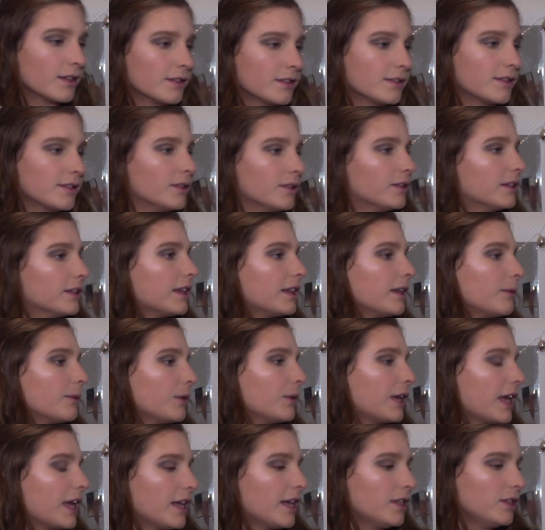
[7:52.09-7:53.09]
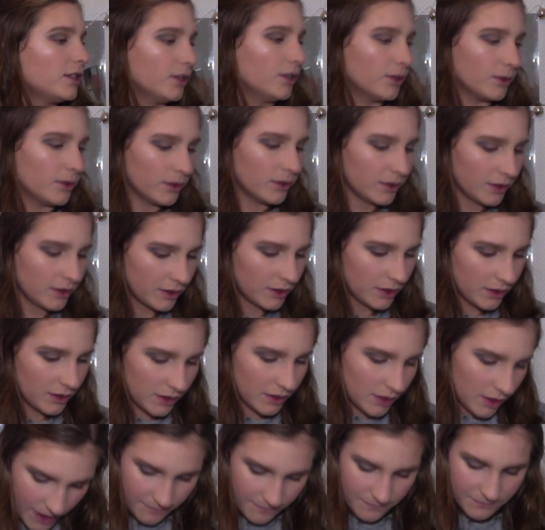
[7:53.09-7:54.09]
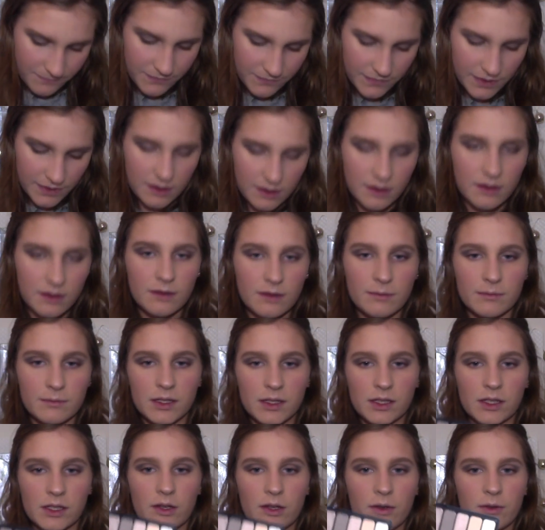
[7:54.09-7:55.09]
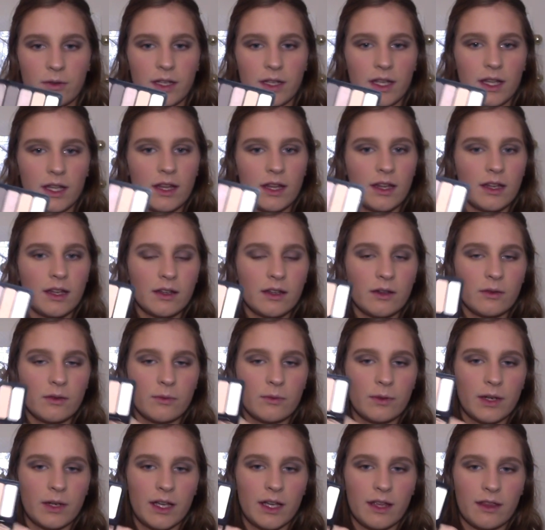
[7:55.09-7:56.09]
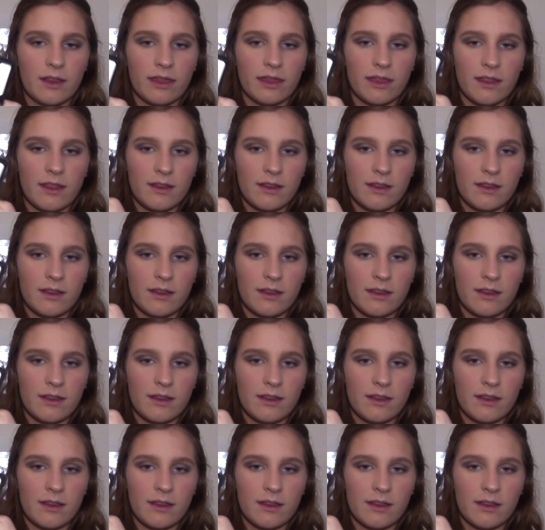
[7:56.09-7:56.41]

It's the only thing we can do. I'm gonna go in with